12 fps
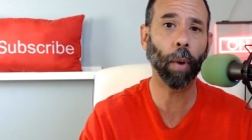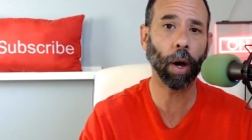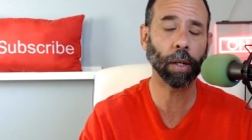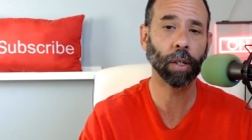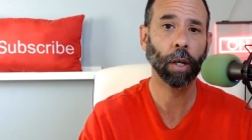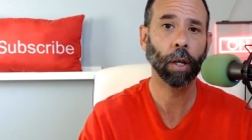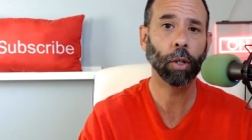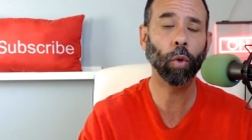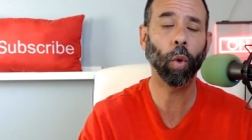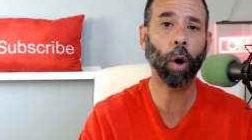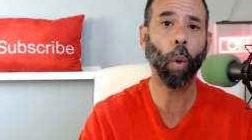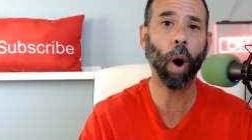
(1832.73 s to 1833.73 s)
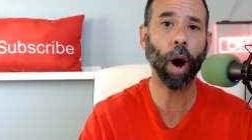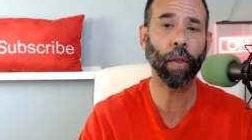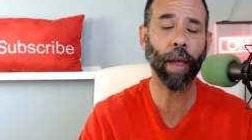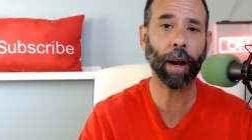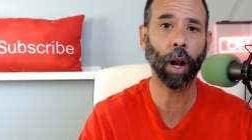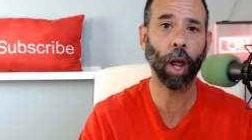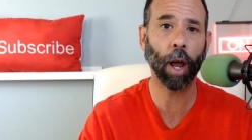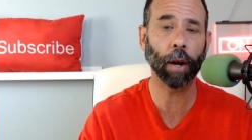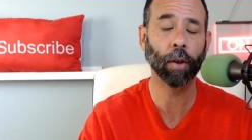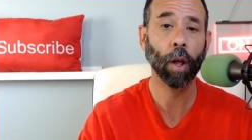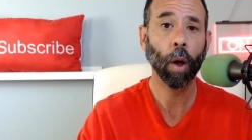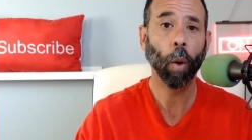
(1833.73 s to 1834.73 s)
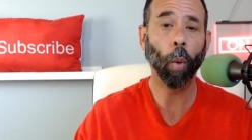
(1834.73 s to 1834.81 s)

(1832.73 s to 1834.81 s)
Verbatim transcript: bucks to acquire that client.